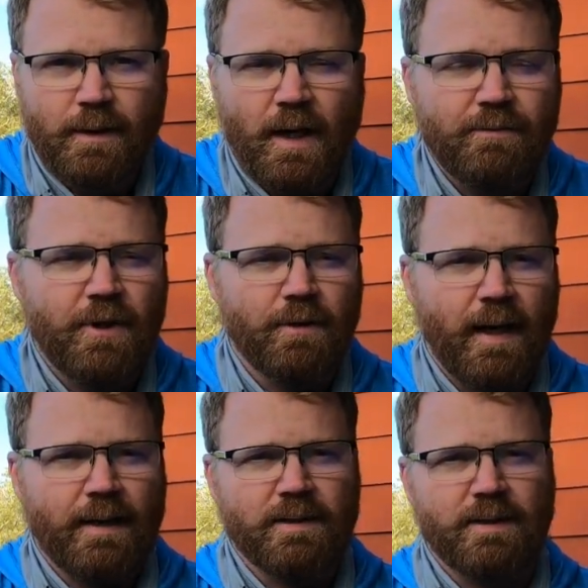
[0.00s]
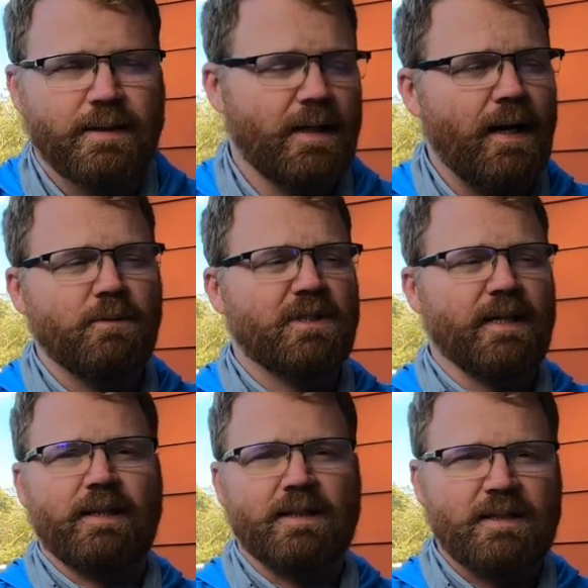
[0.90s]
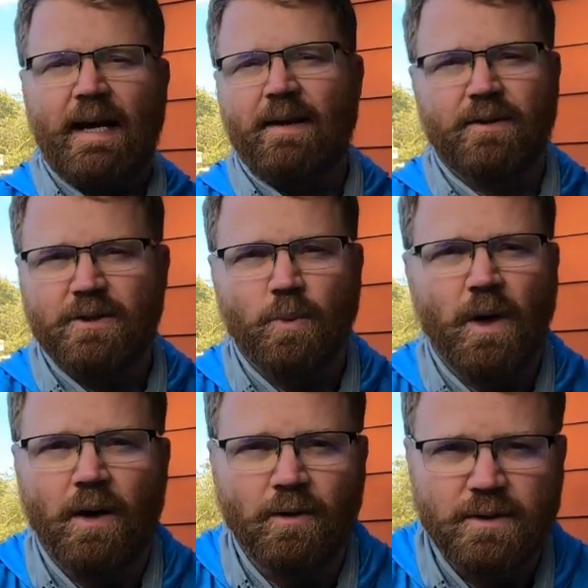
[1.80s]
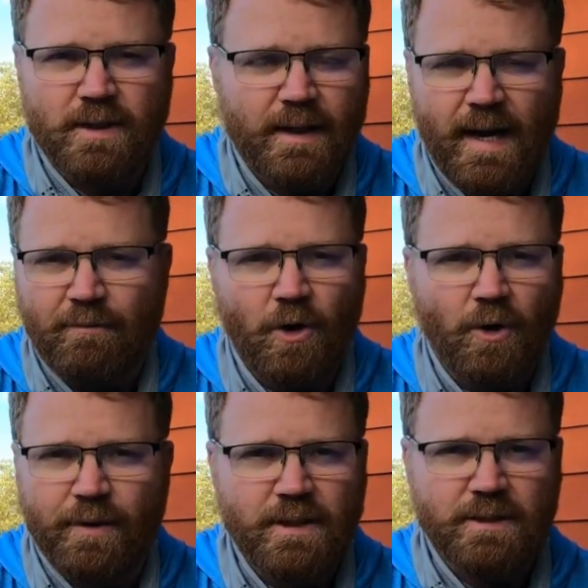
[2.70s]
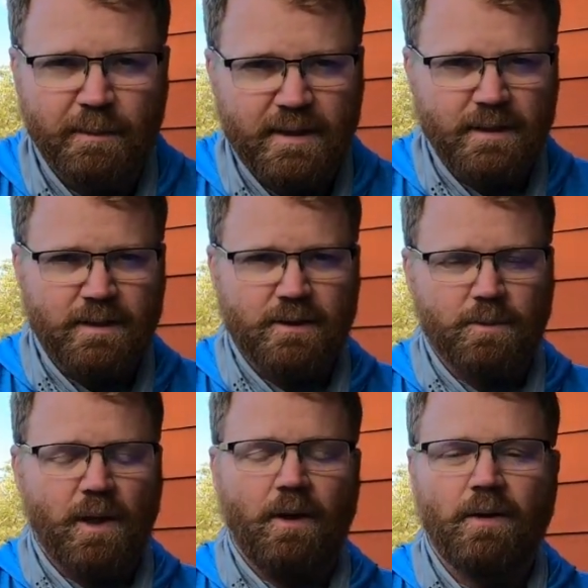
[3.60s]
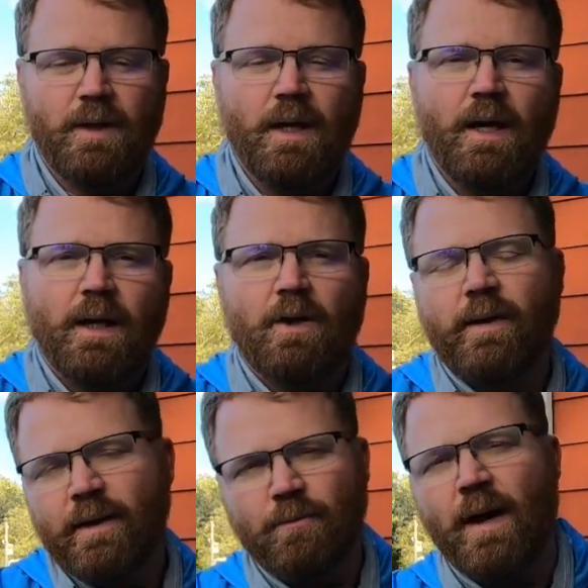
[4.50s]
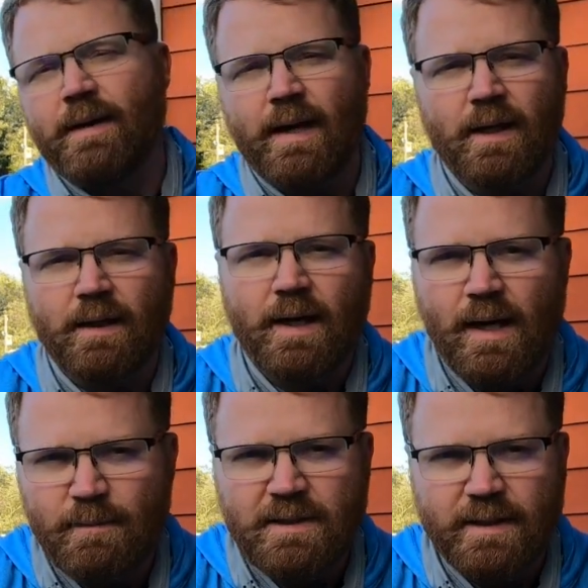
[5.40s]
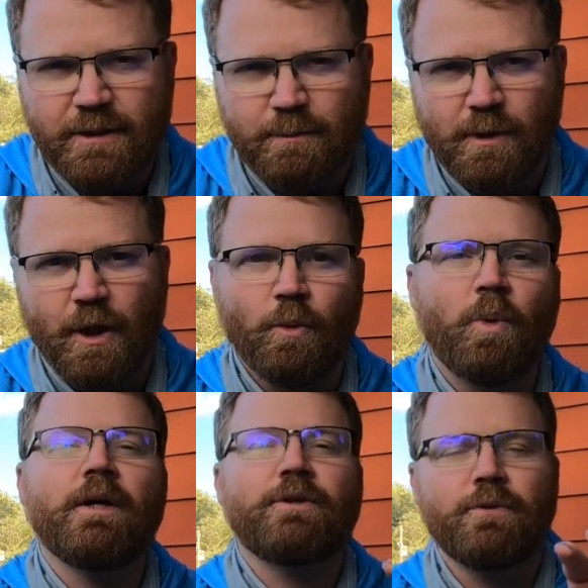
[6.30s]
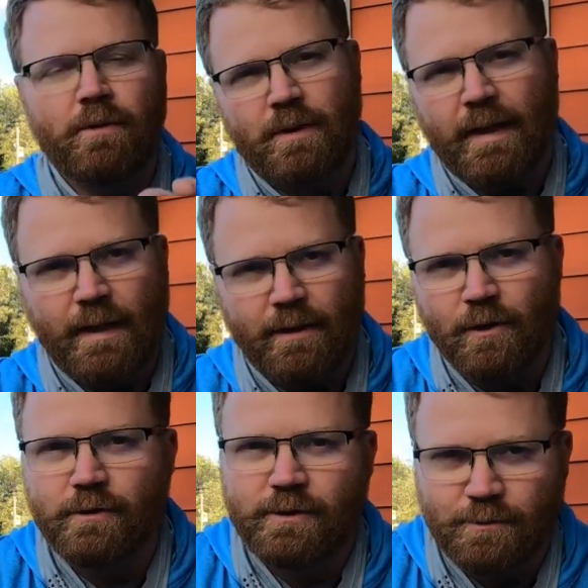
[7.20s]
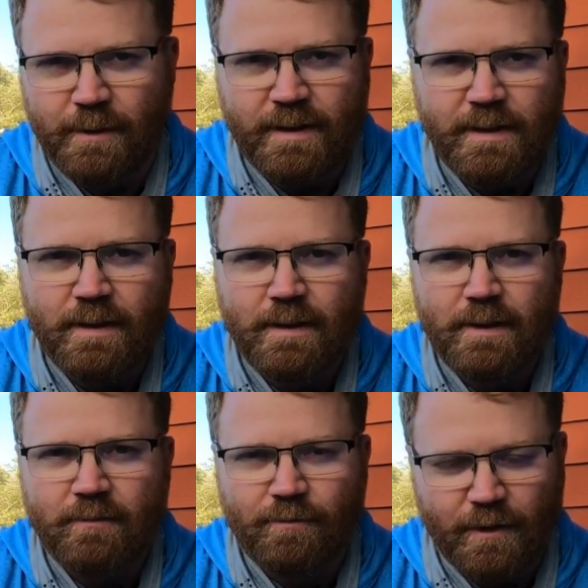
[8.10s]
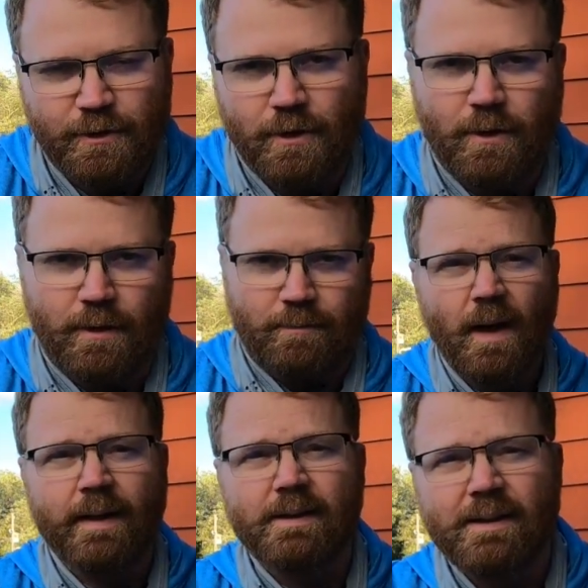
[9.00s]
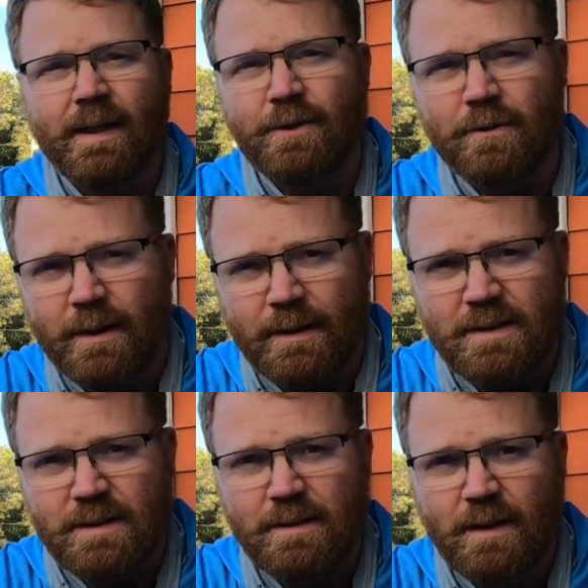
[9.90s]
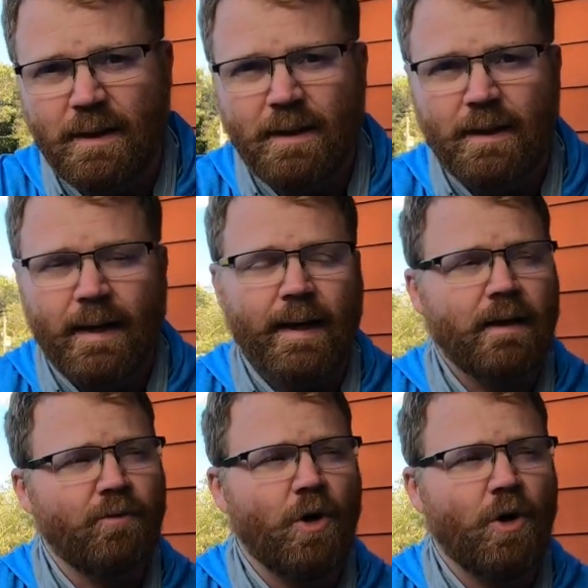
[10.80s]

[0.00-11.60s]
of the United States, and I would say the South as well is going to have all these species as well. Go ahead and write down in the comment section below what you think those 3 fish are. I can tell you this, out of